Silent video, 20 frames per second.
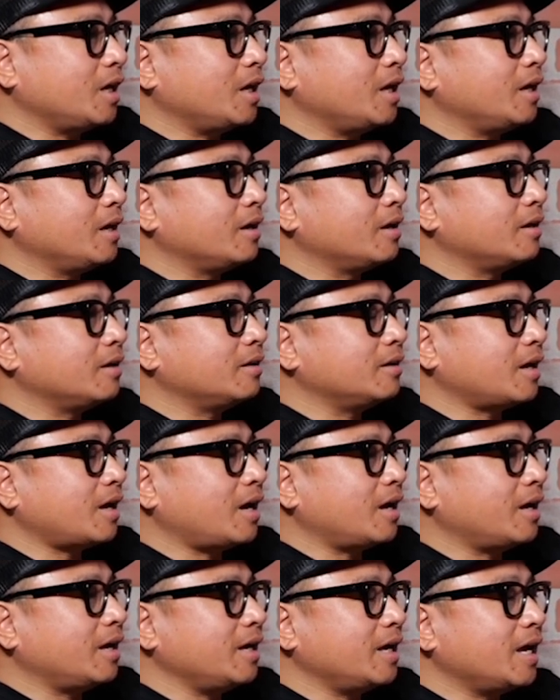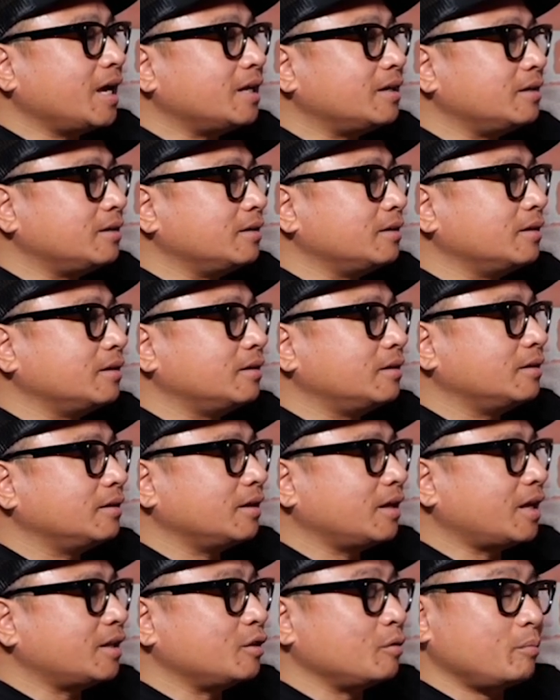and I edited
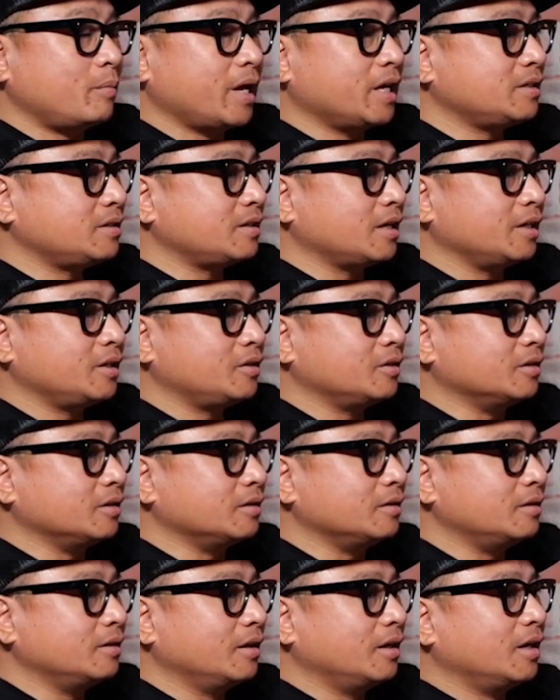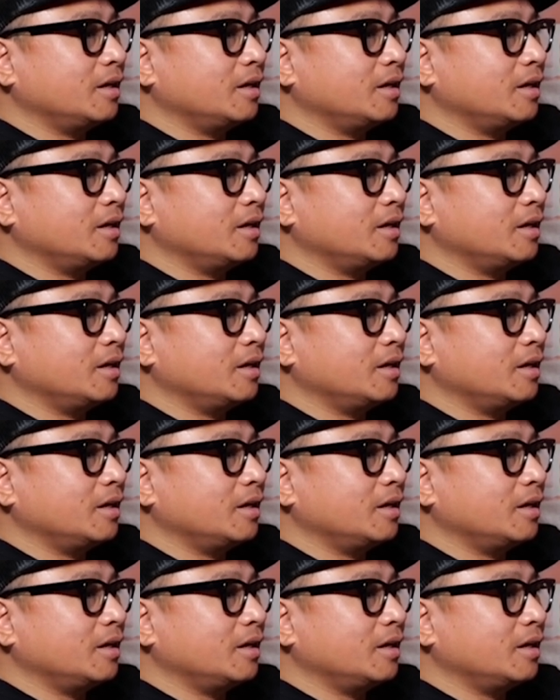the best I could